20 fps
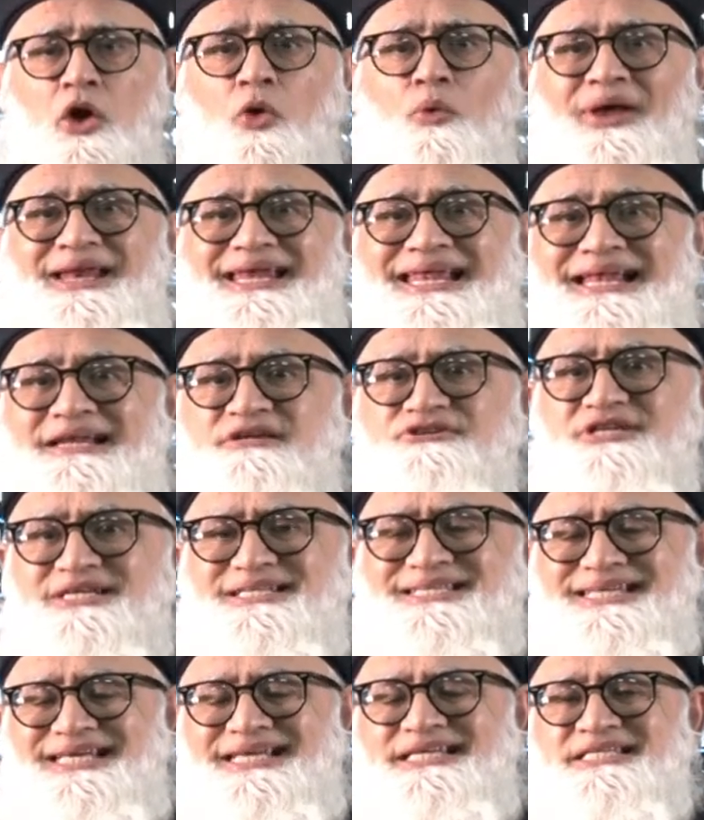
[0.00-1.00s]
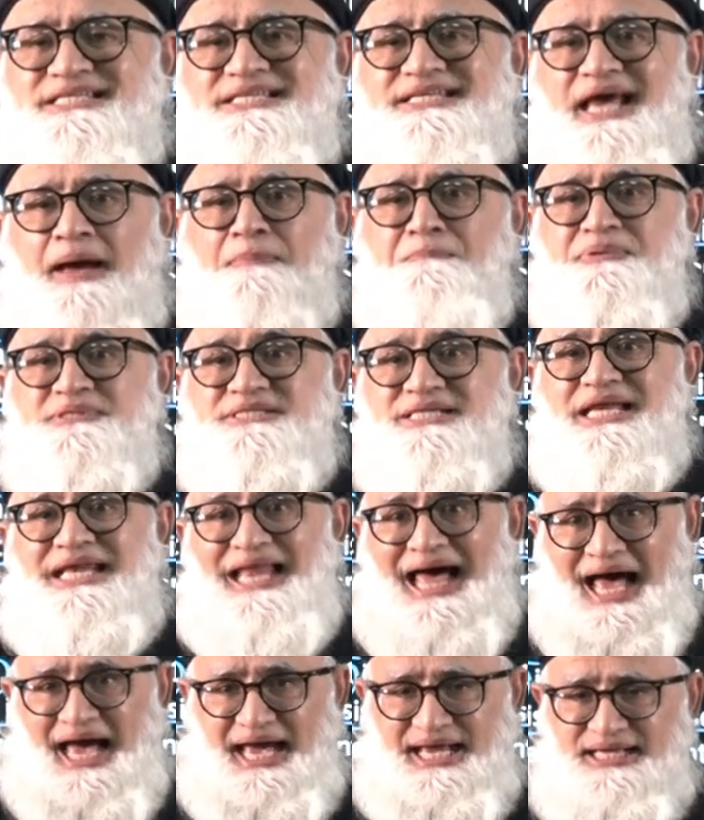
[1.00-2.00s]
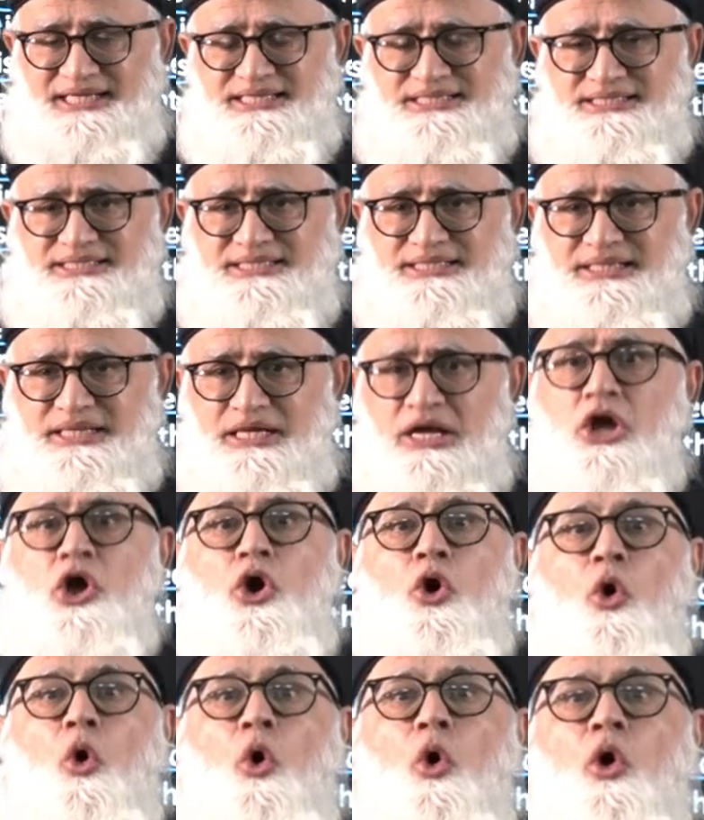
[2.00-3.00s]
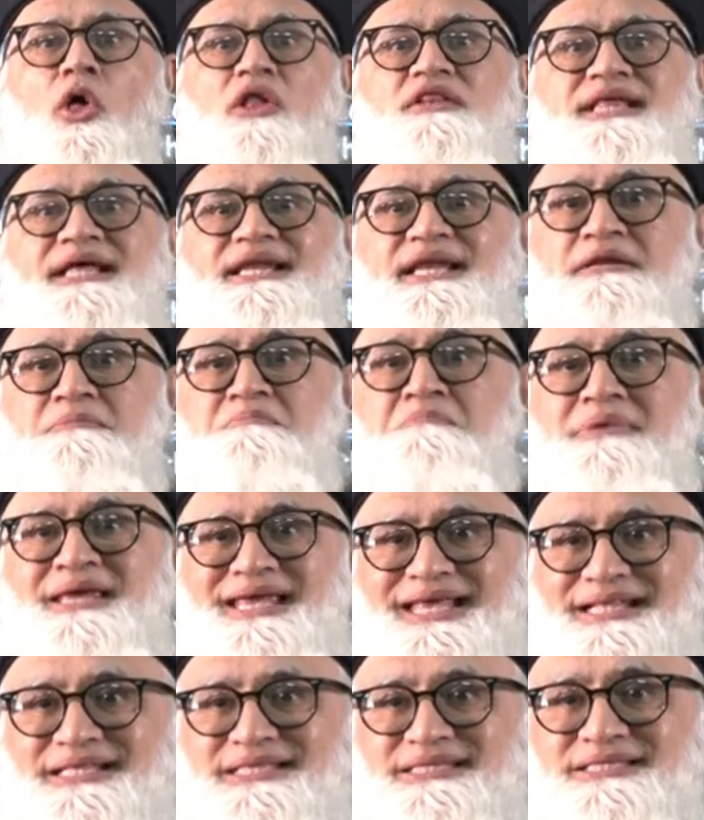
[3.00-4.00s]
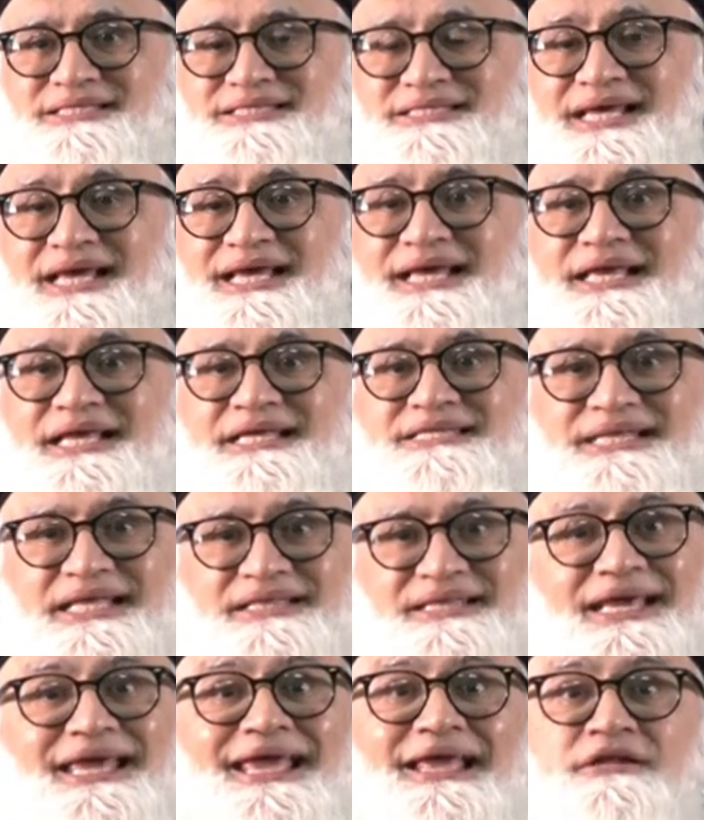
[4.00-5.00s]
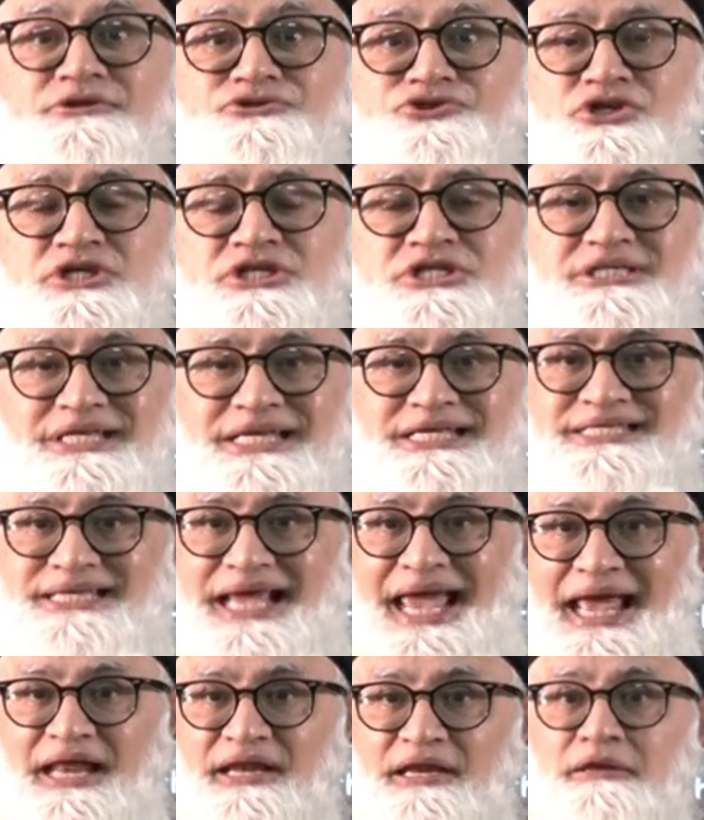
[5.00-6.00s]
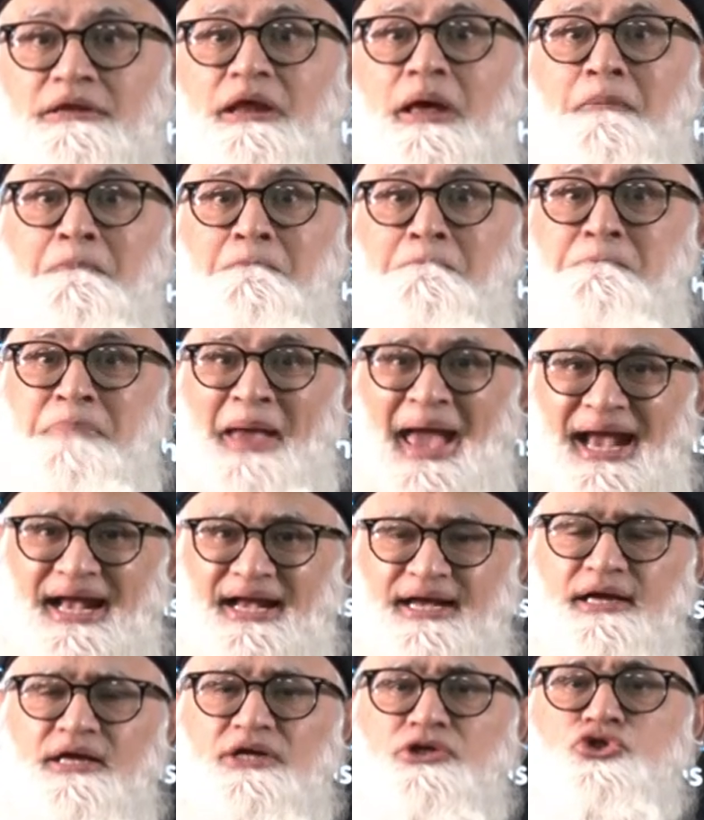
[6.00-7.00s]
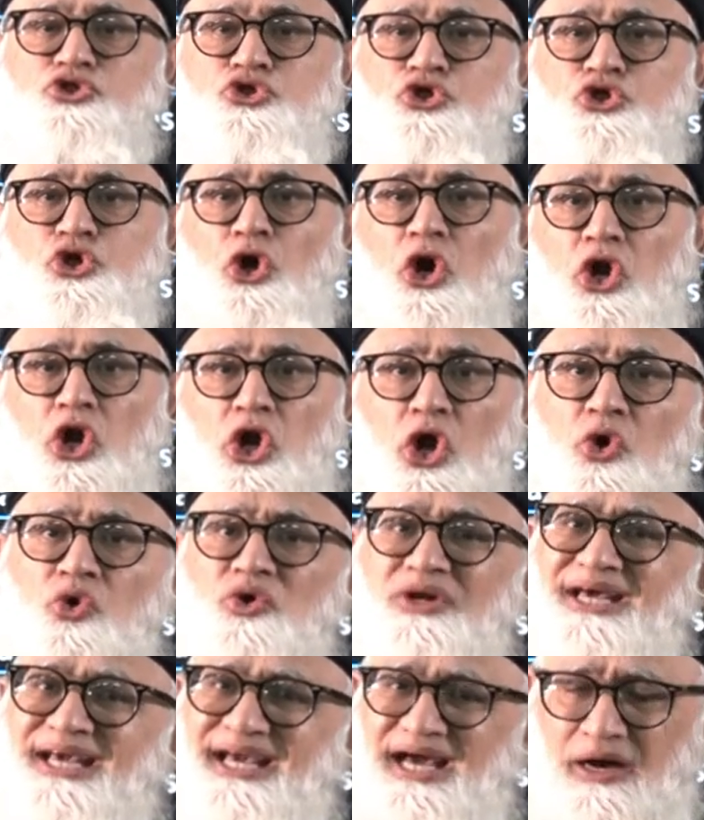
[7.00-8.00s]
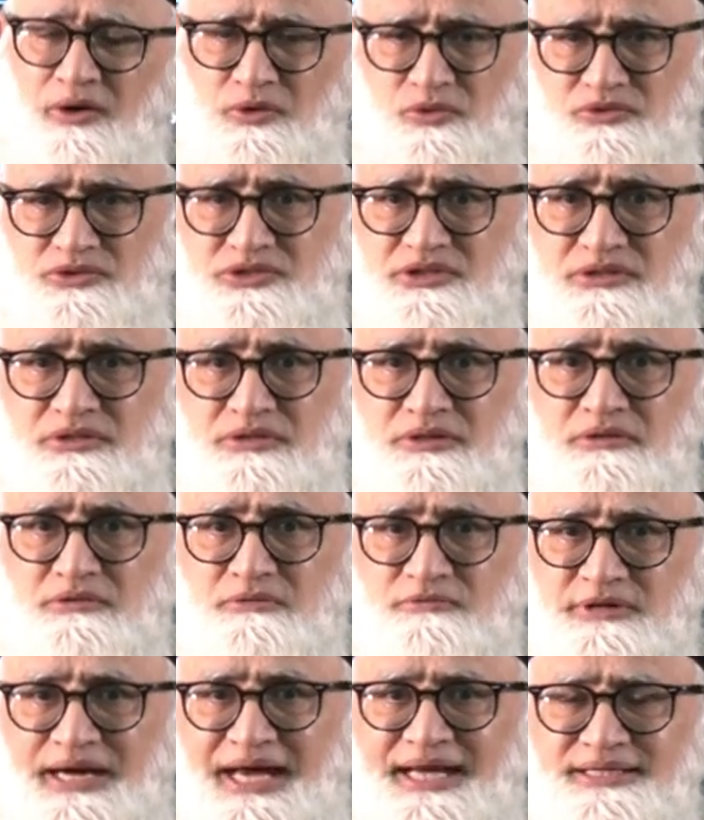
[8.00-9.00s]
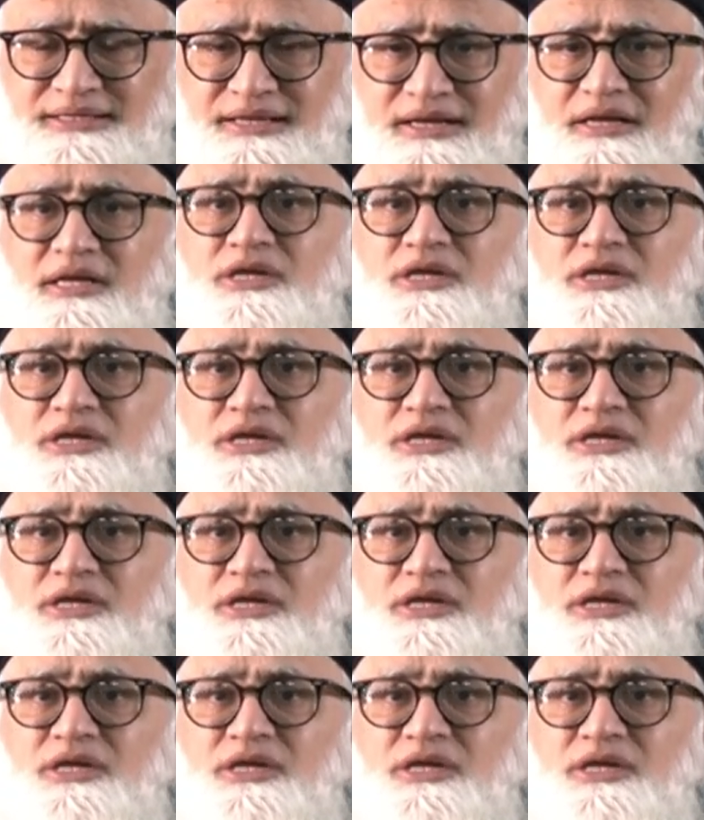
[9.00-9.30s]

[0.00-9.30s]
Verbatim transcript: When interest is capitalized, all that it means is that the interest is added back to your loan account, right?